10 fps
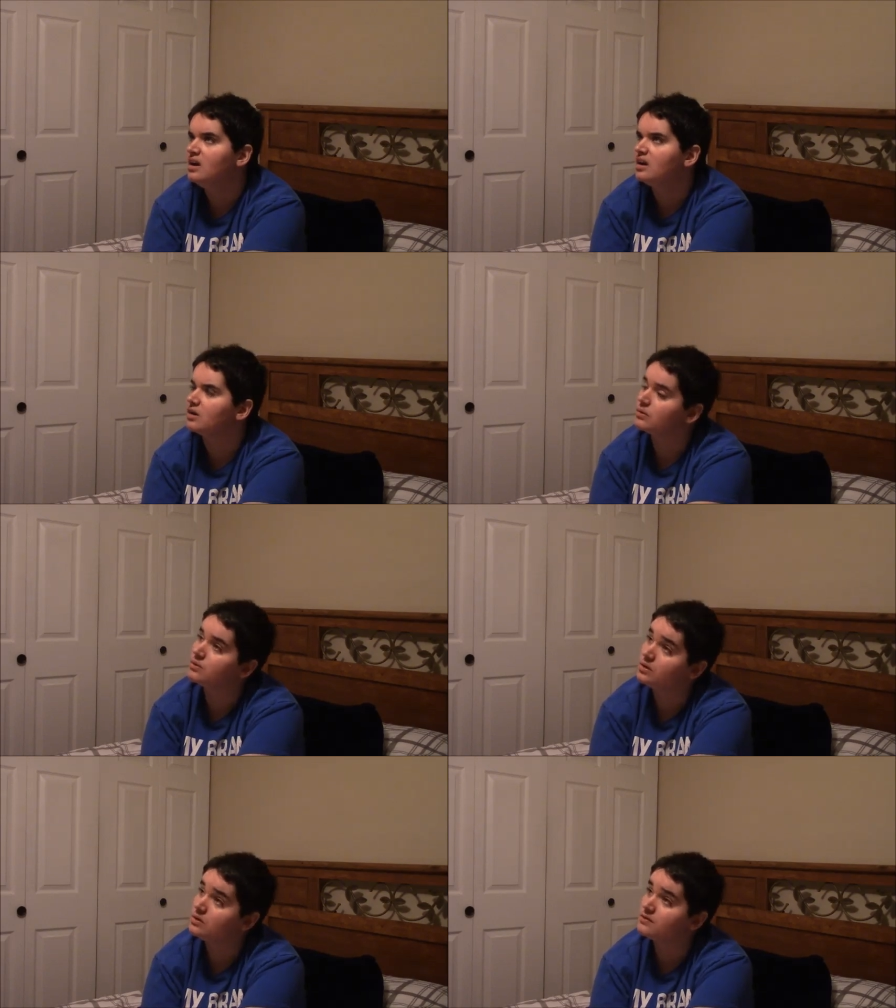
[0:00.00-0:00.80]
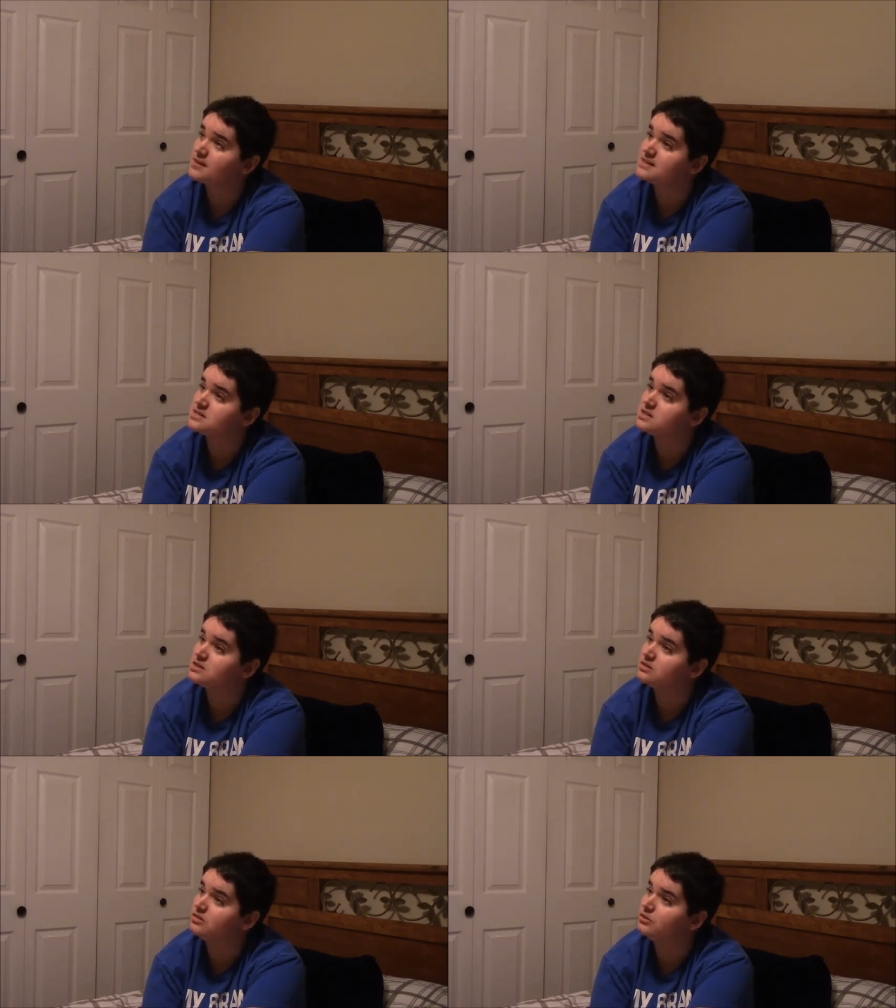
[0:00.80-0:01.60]
I don't know if they
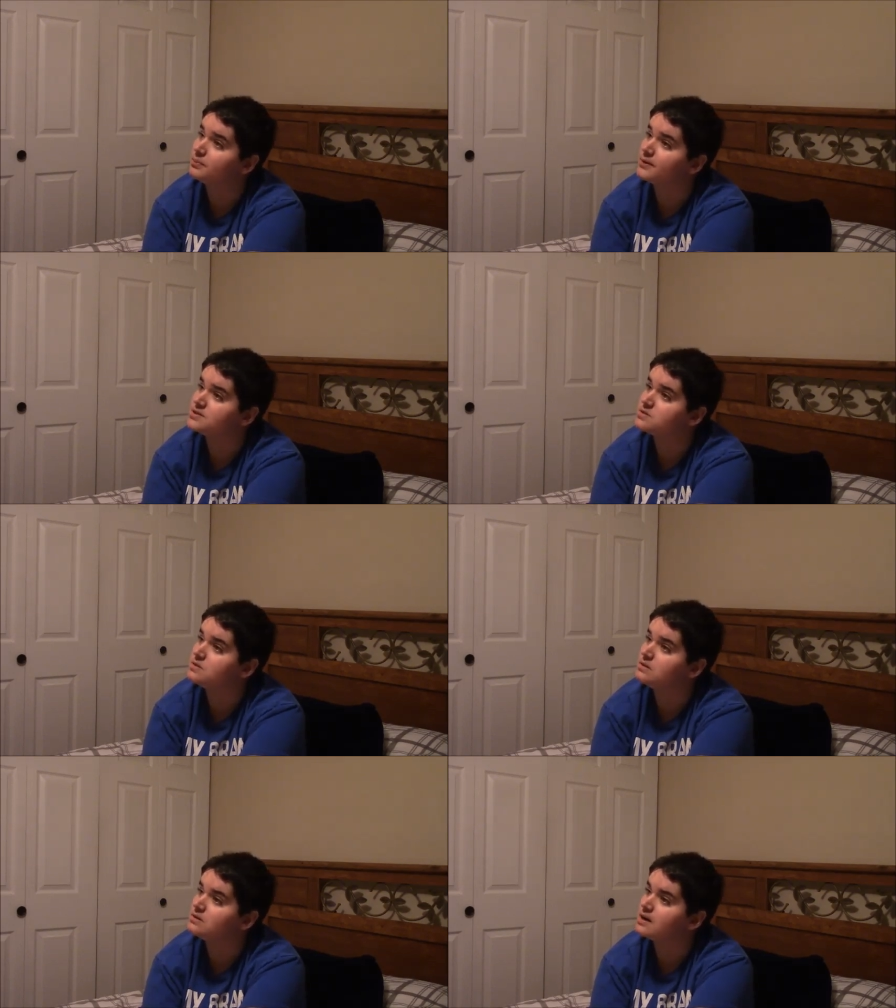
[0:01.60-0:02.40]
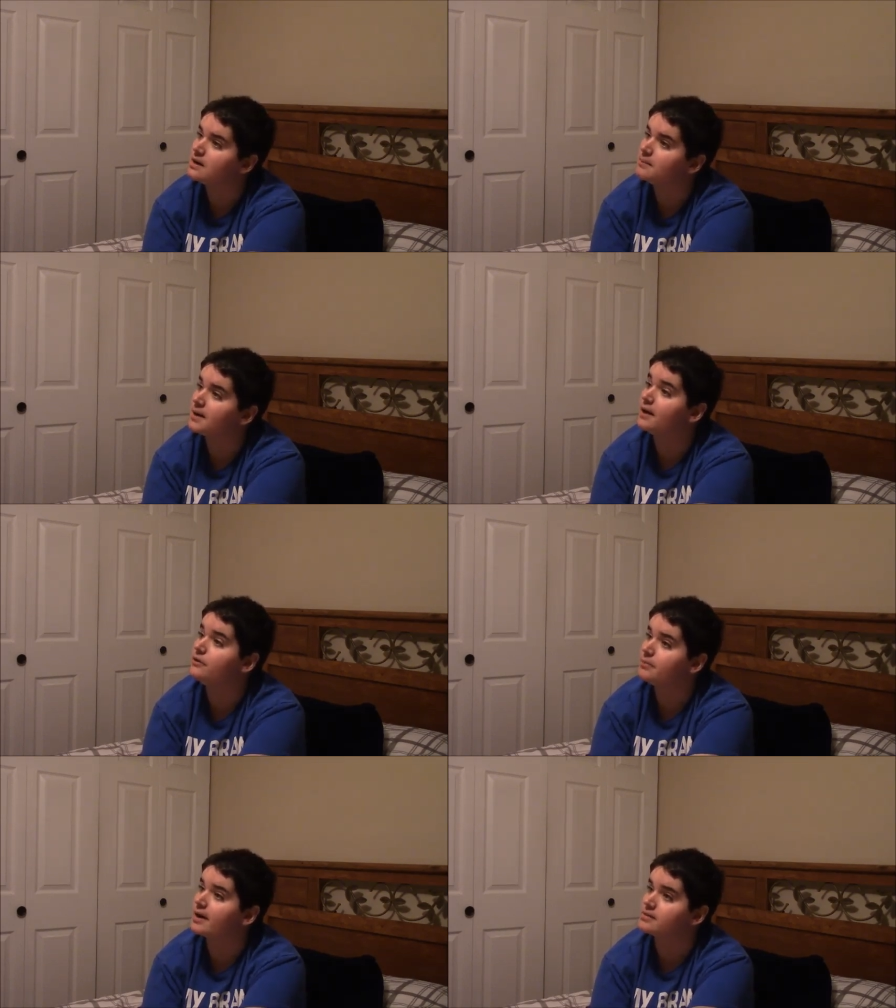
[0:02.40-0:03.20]
still do preschool there, but I
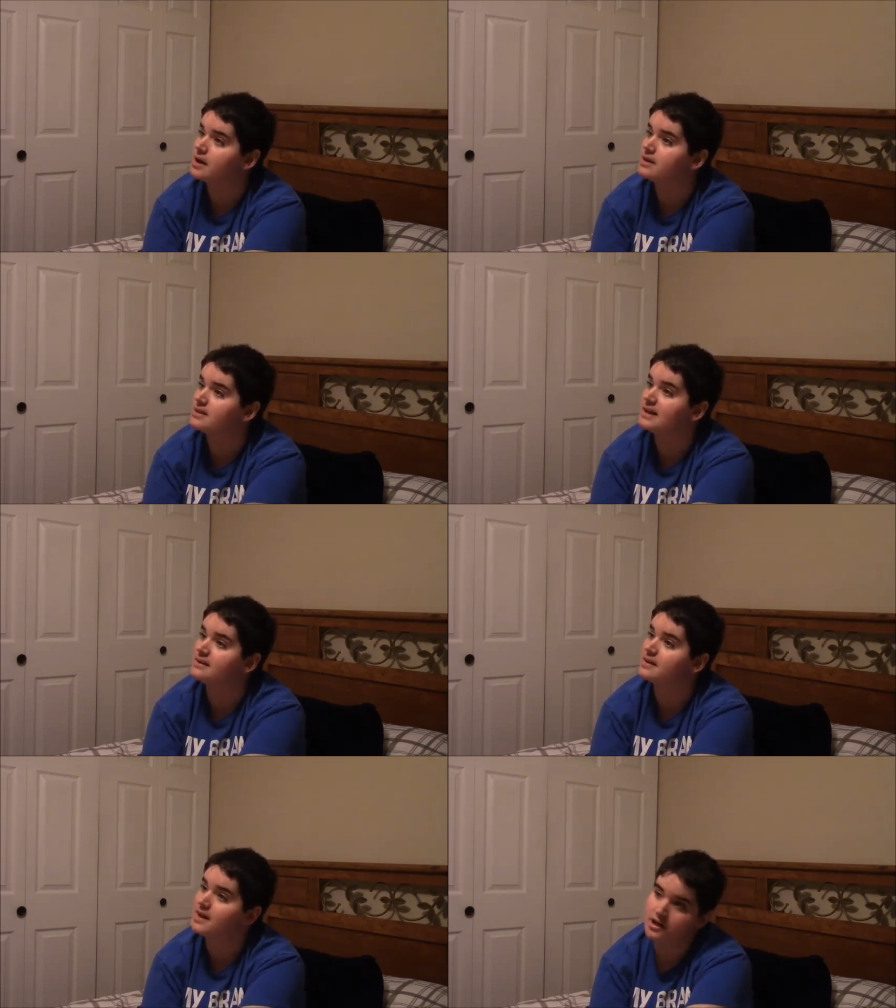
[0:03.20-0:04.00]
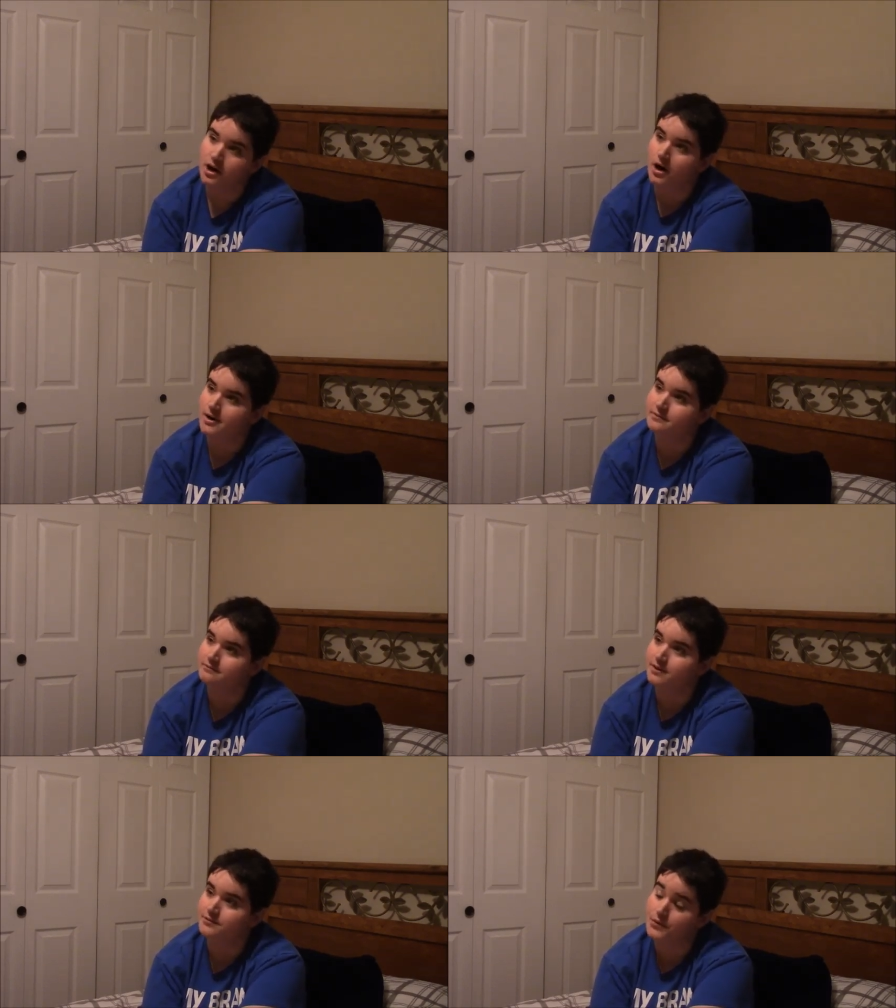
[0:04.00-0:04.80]
knew back then they did kindergarten
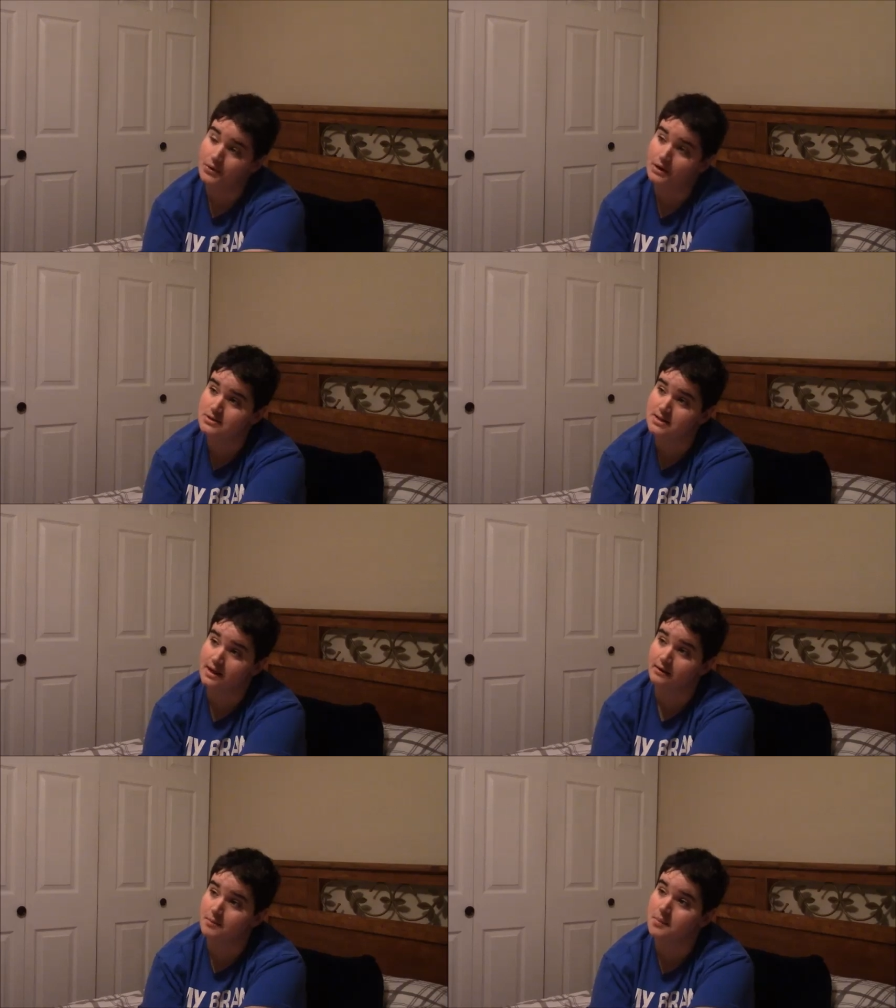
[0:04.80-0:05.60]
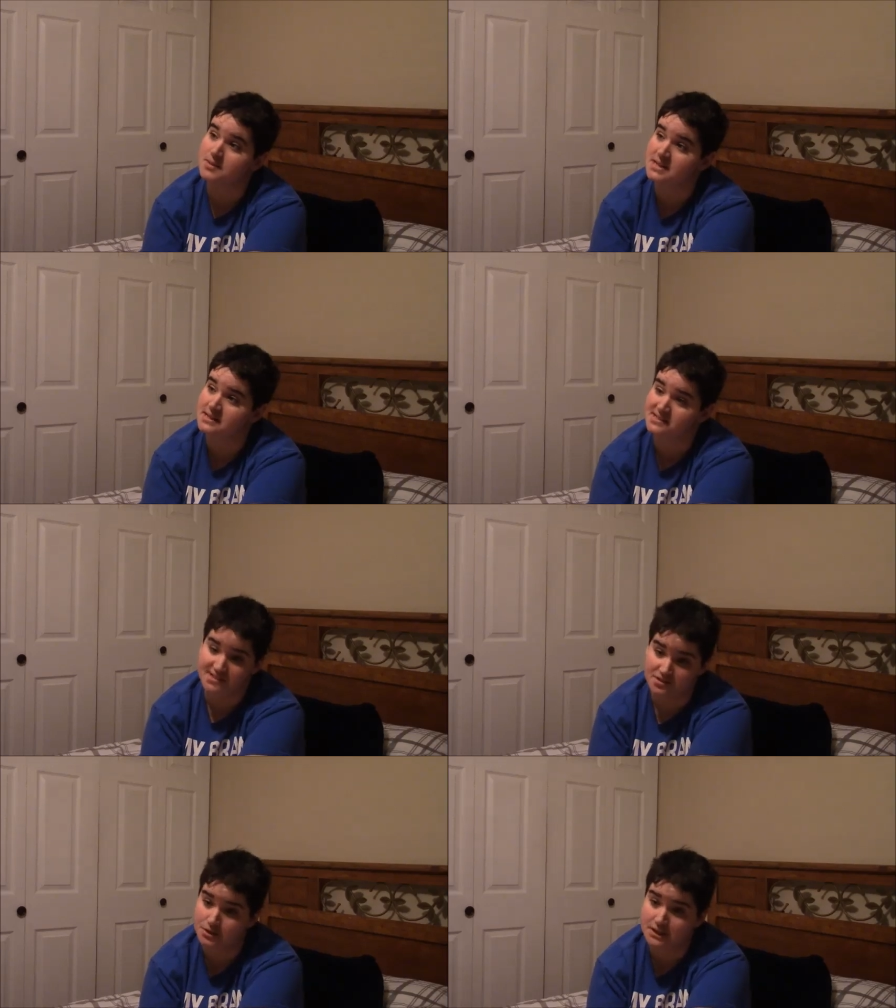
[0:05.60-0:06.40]
for a few years, and then I remember that they
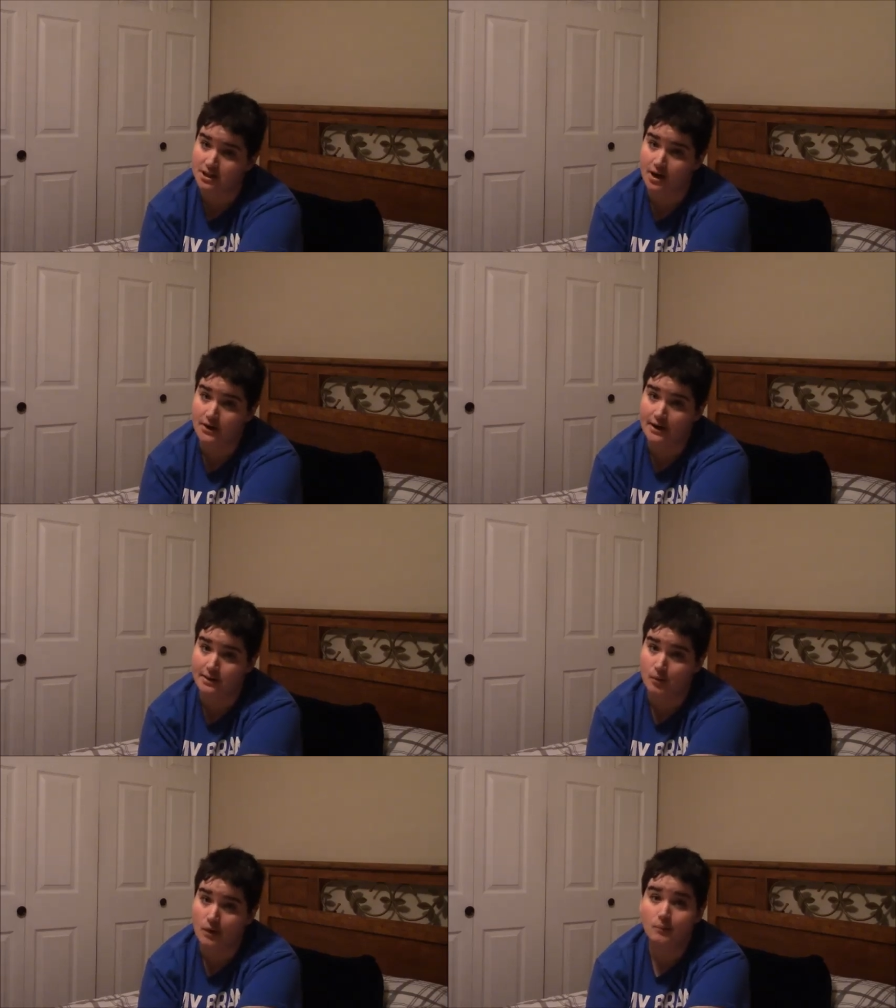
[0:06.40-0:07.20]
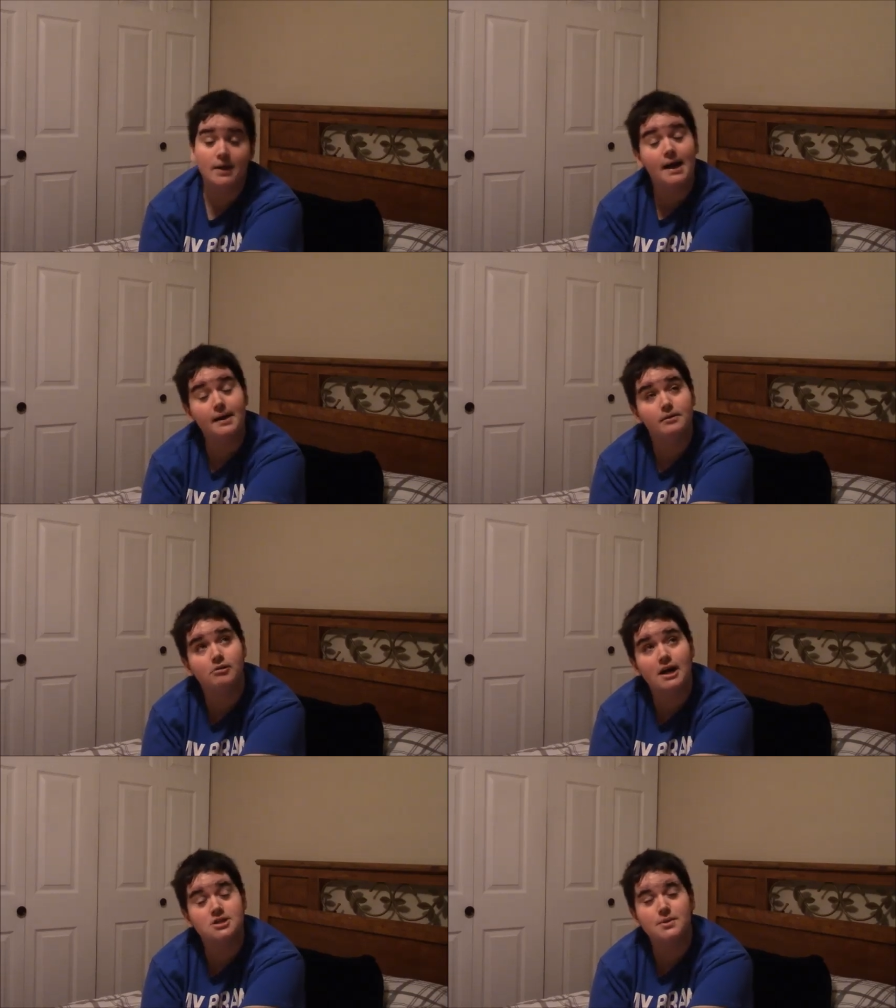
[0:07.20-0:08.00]
didn't do kindergarten anymore when I
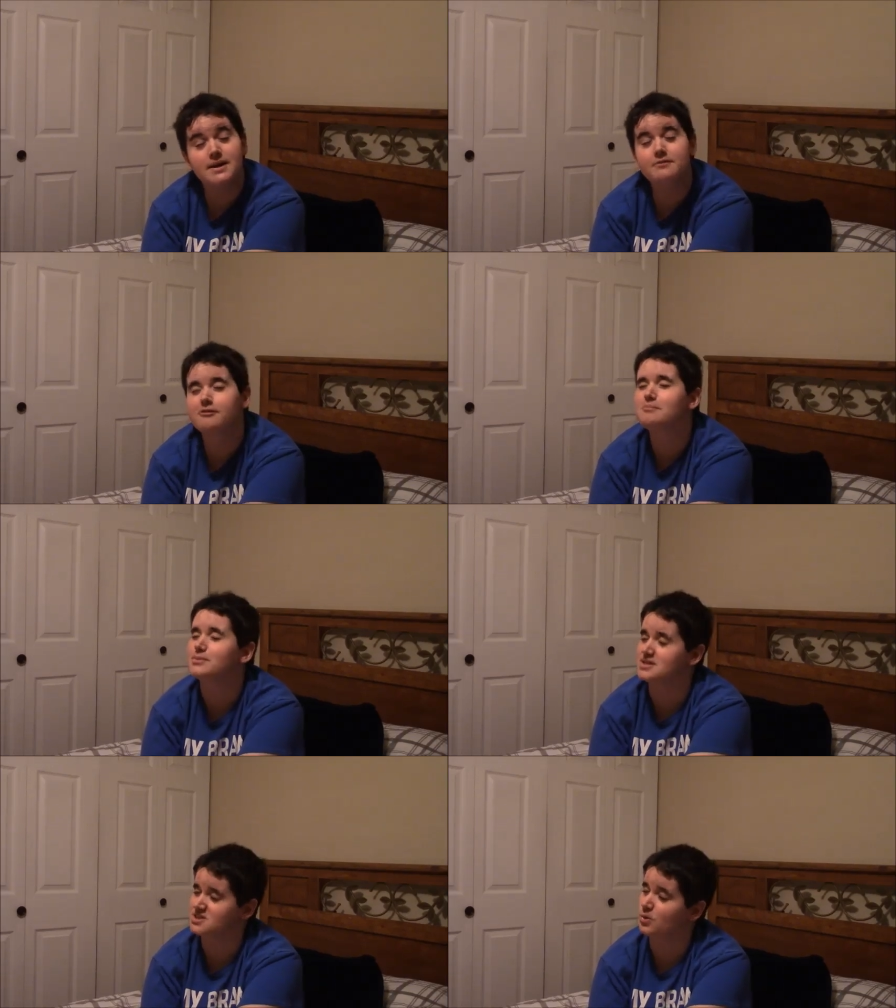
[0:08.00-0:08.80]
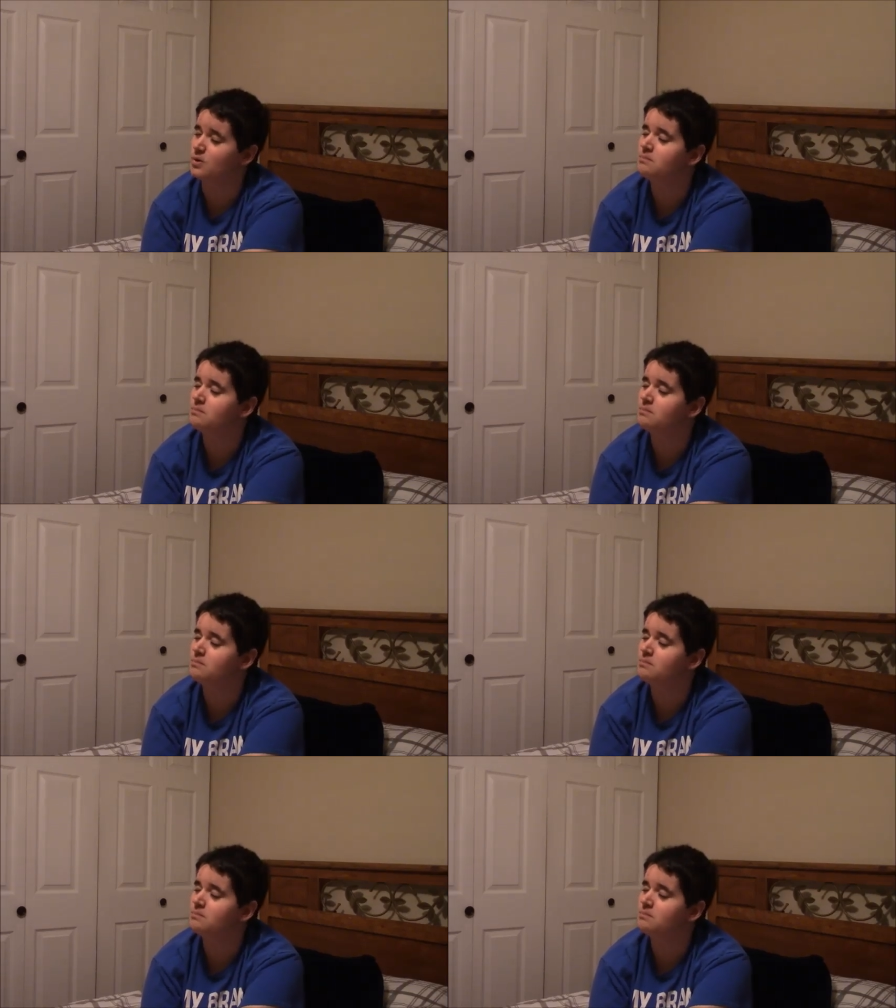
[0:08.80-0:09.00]
graduated from preschool.